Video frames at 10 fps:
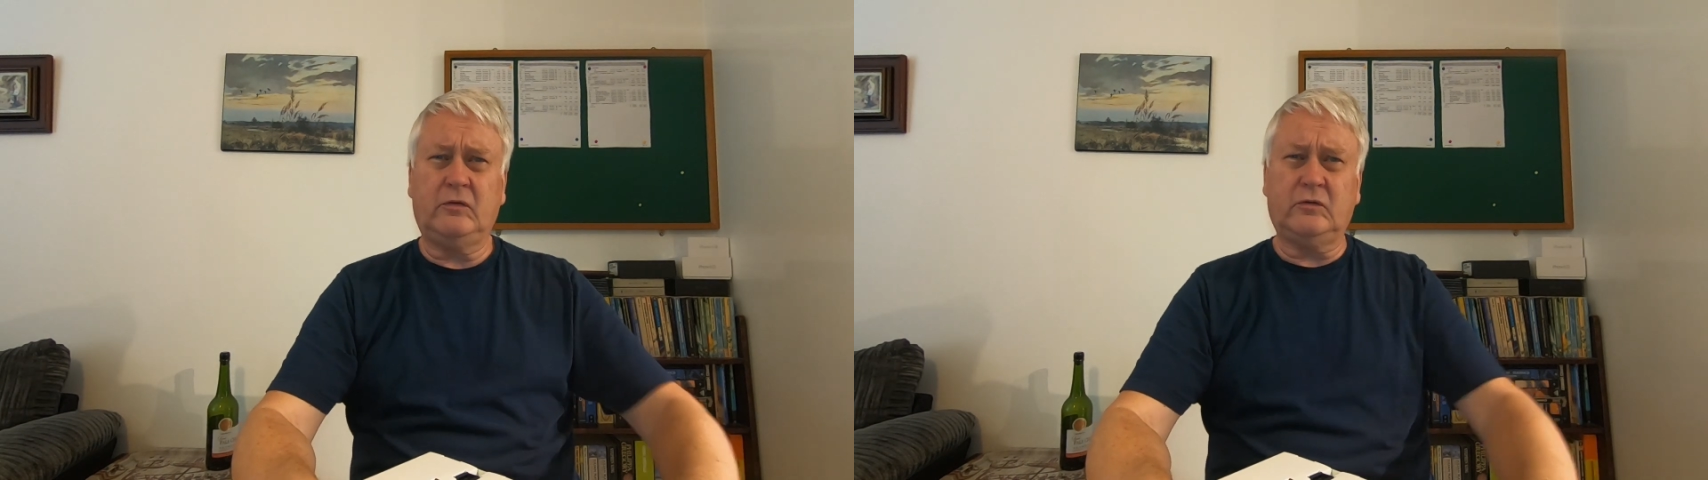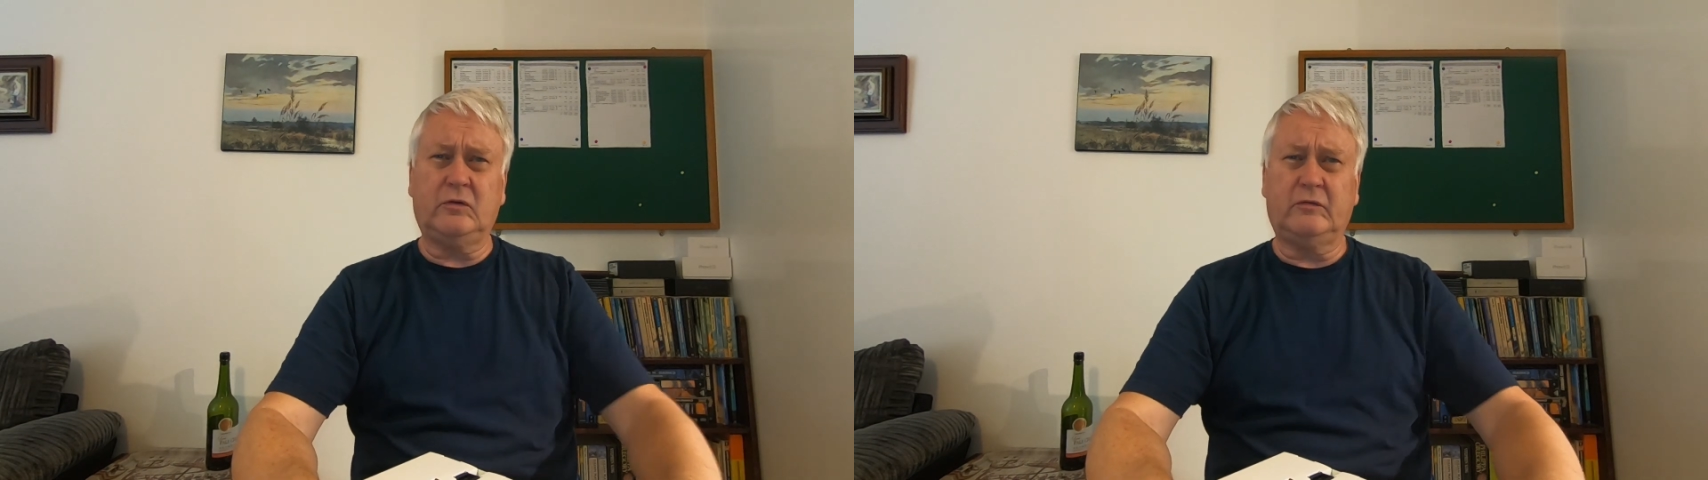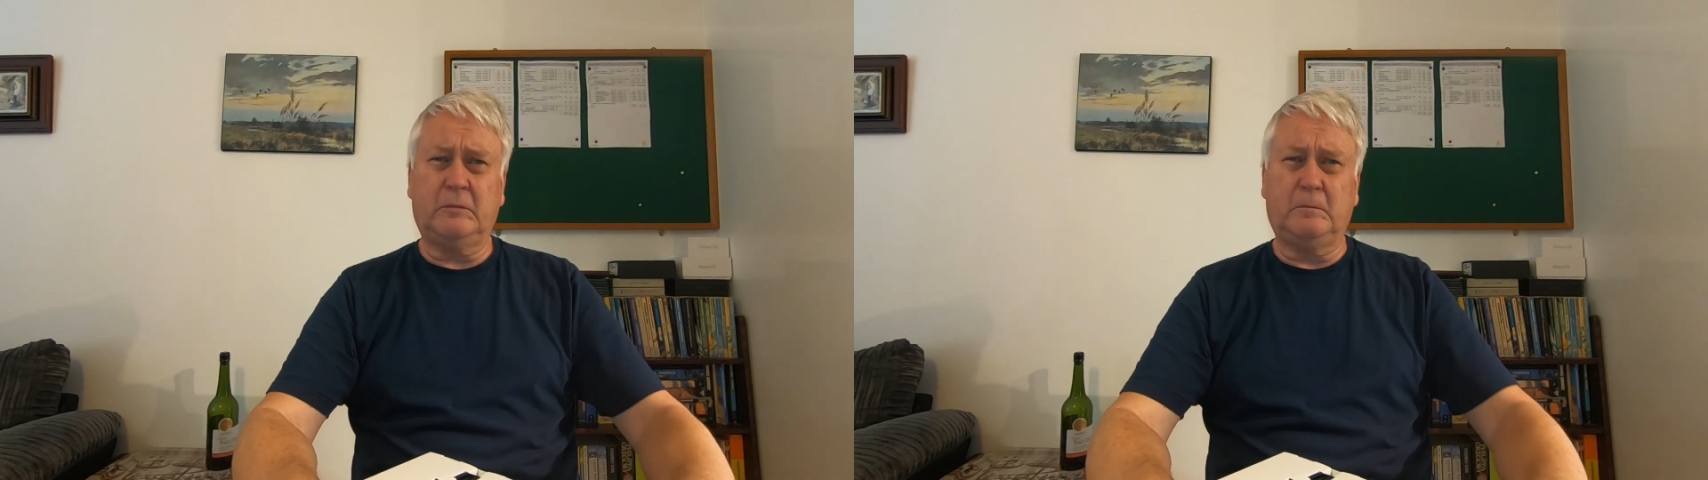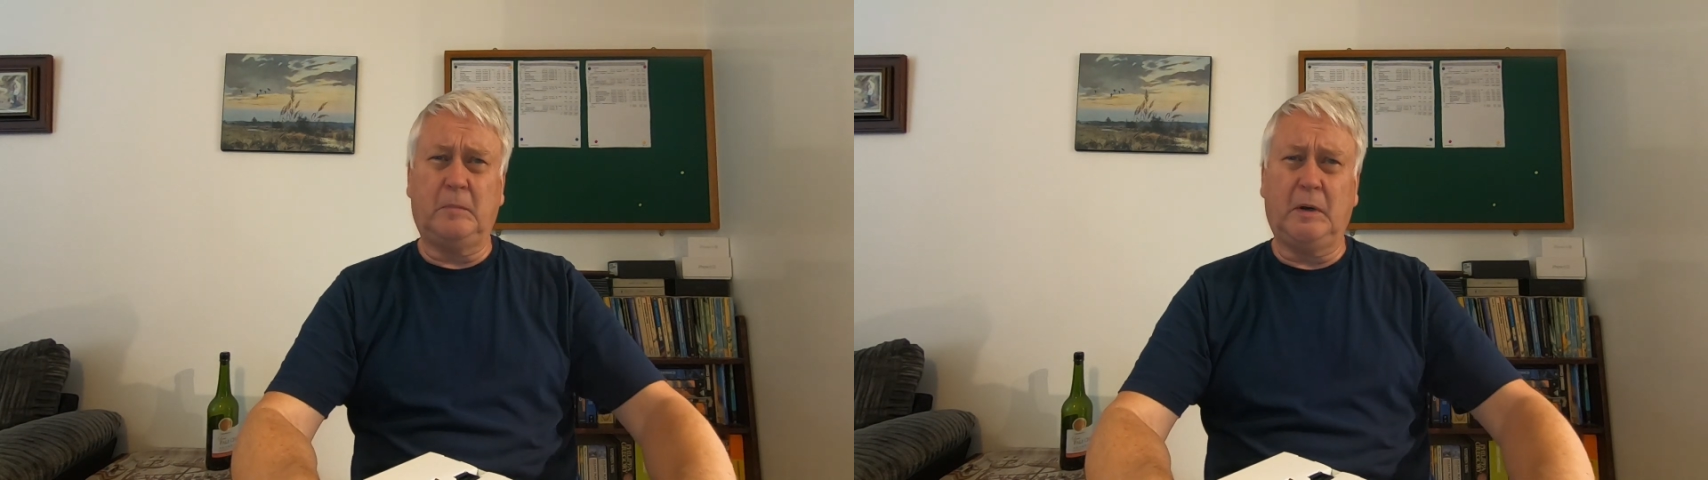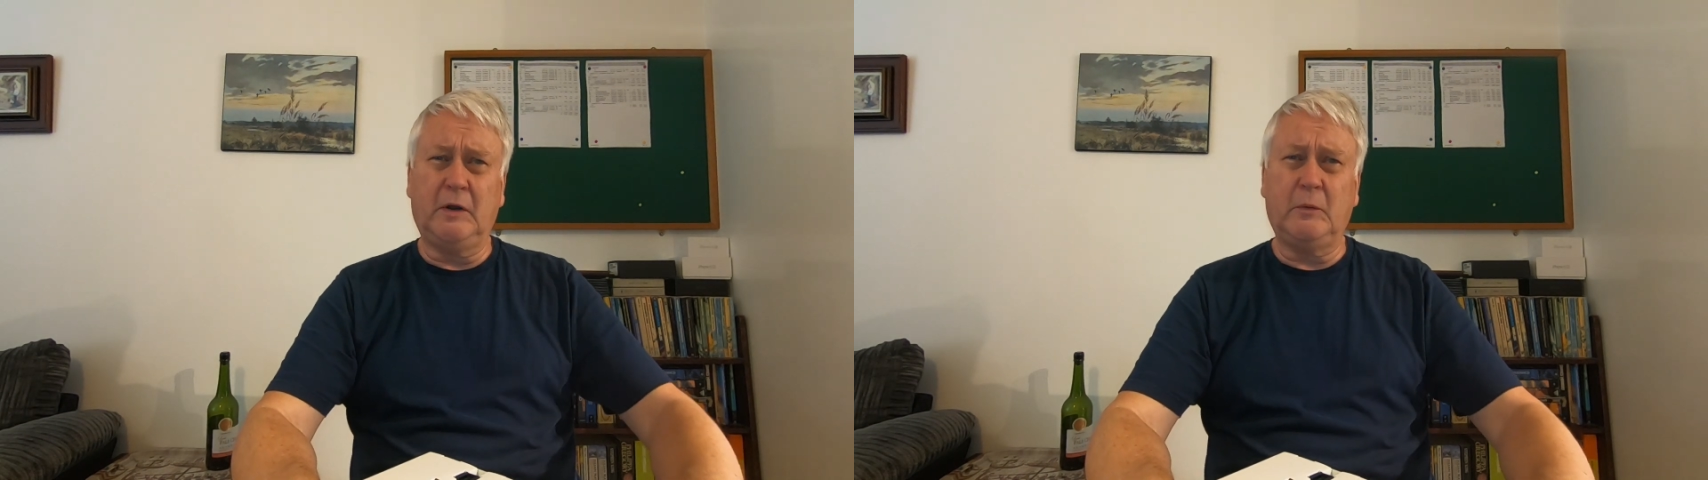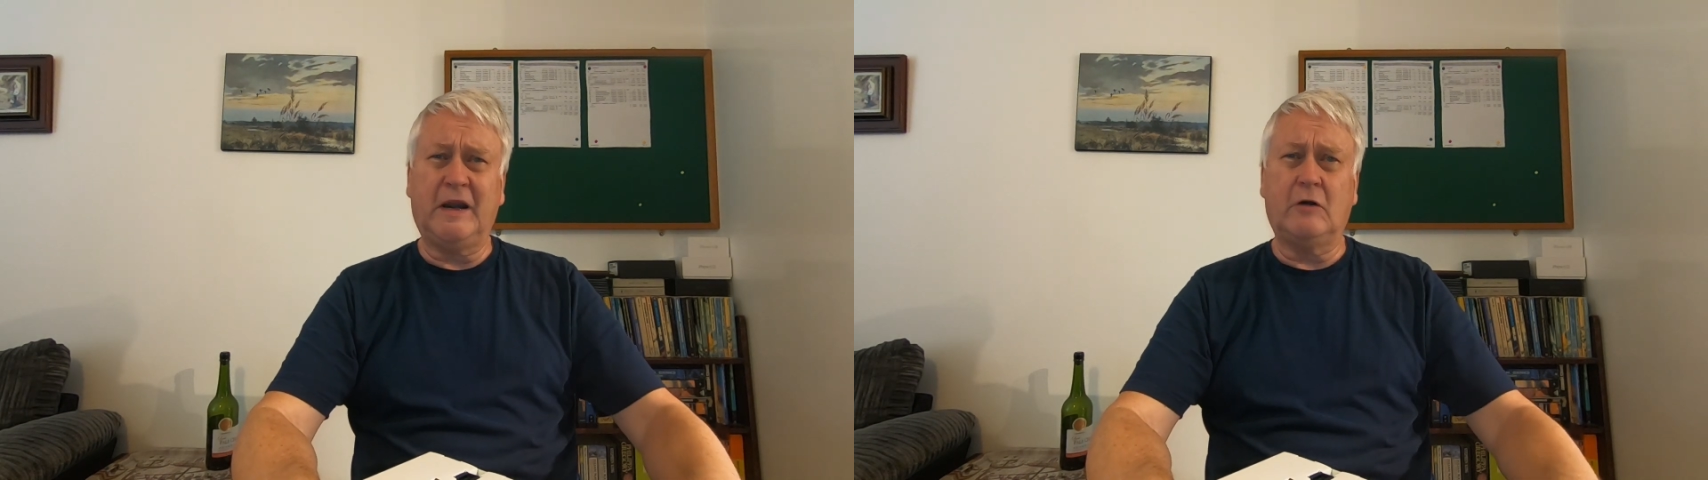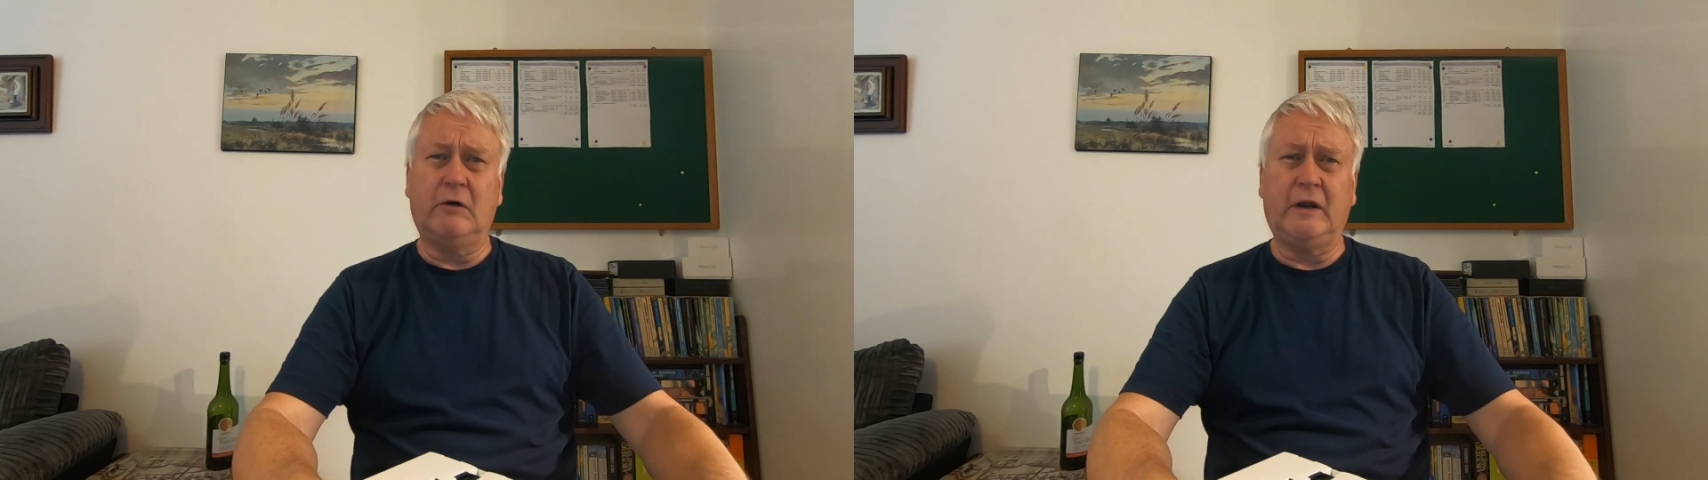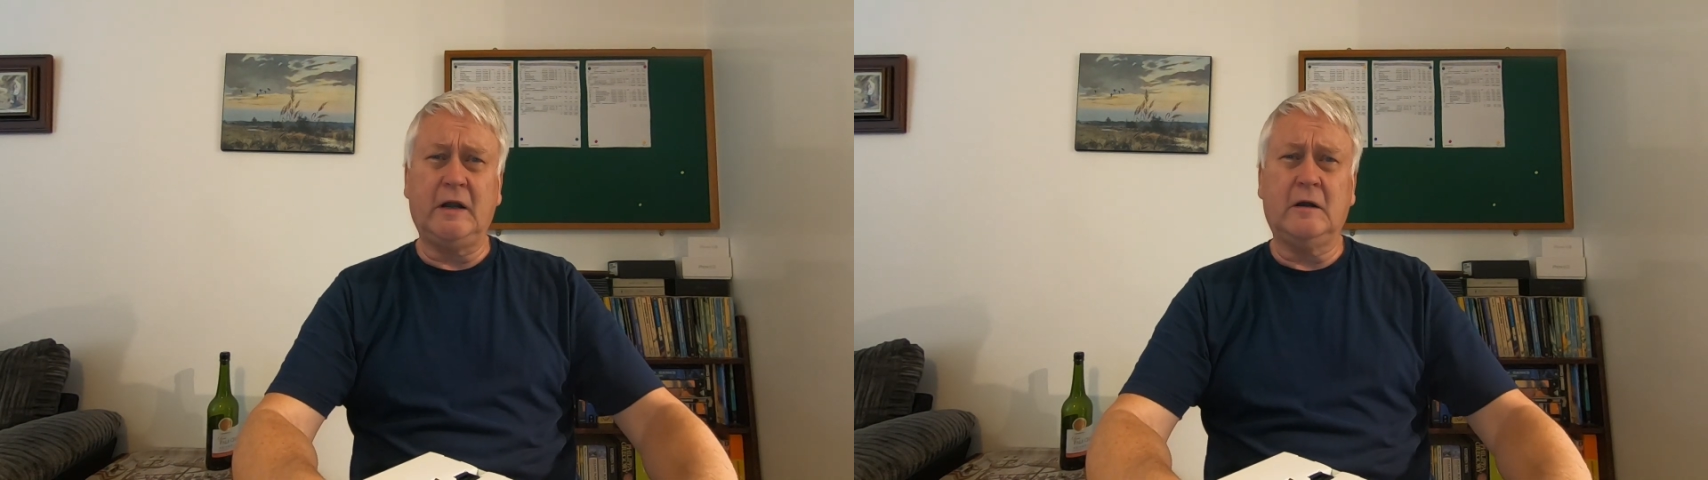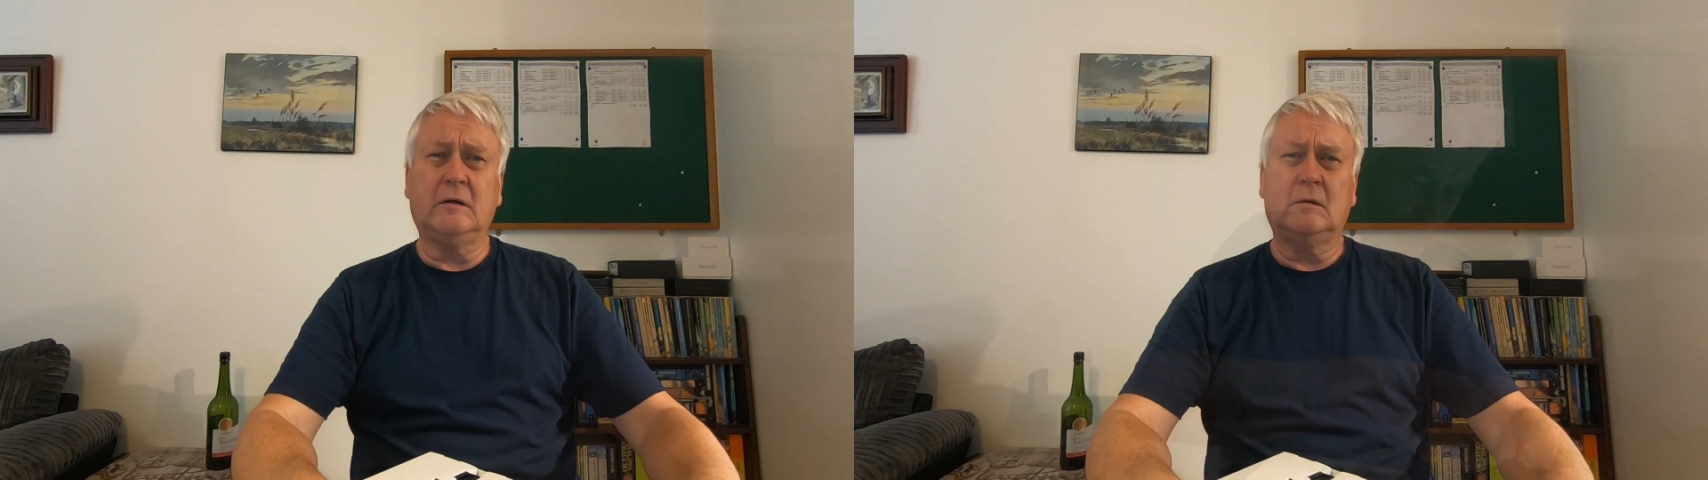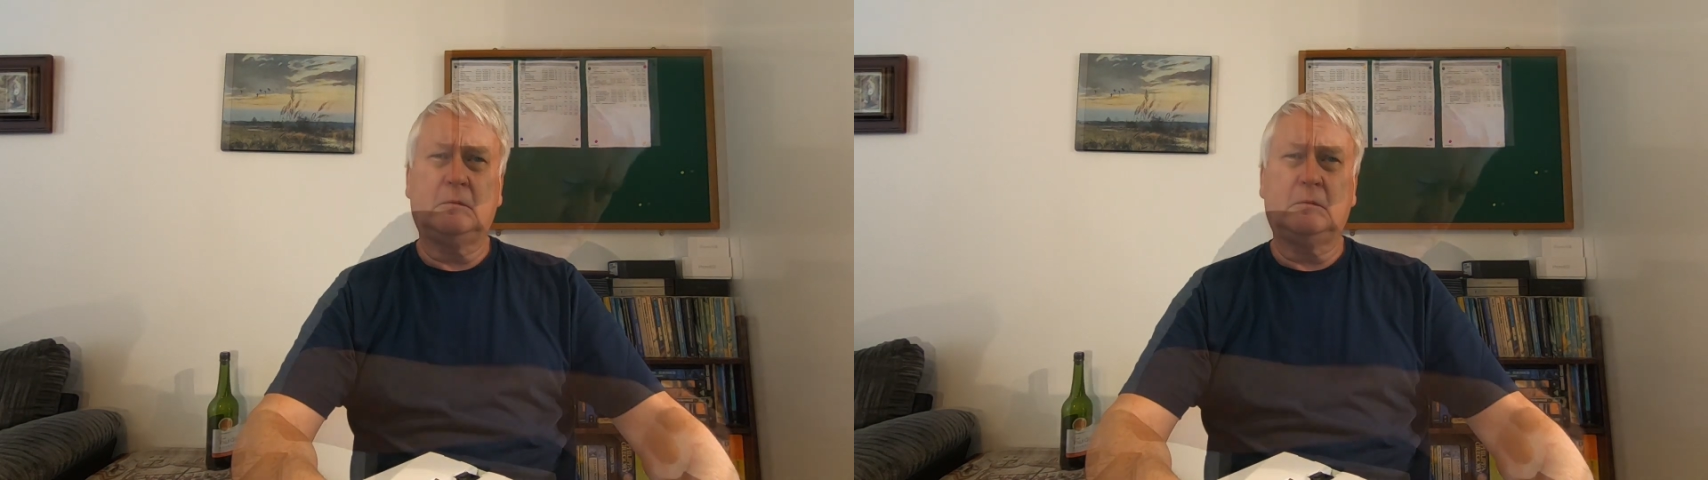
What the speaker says: sort of a bluey green.